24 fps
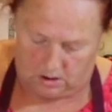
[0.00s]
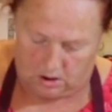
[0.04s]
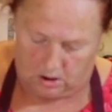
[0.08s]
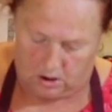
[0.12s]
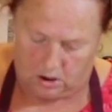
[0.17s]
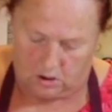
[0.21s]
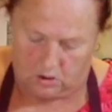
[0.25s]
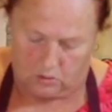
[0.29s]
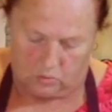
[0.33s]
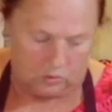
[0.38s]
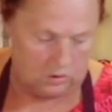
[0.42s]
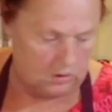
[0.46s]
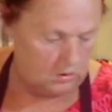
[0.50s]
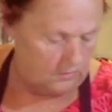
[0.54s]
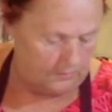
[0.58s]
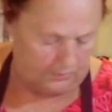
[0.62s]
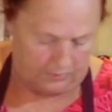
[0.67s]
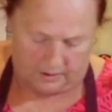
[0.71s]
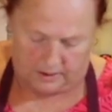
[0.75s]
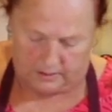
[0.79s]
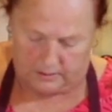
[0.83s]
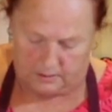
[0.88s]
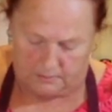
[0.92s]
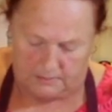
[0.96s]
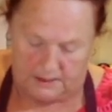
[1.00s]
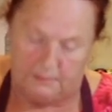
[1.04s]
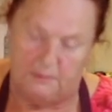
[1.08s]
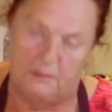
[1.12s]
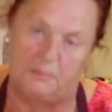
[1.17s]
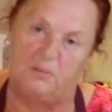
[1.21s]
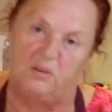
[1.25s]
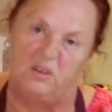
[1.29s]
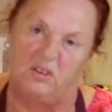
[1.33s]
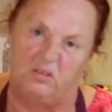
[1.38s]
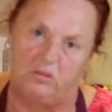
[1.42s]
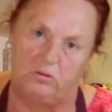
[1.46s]
Oh, we'll probably maybe
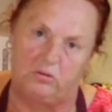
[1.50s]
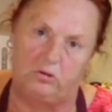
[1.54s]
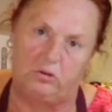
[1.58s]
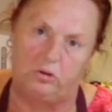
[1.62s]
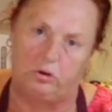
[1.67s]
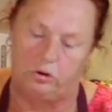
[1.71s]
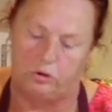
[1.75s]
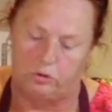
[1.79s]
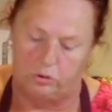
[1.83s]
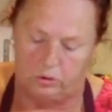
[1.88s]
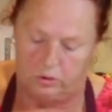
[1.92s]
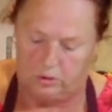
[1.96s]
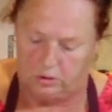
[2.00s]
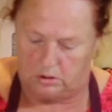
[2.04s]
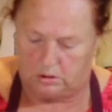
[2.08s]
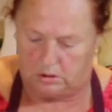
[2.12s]
put 2. You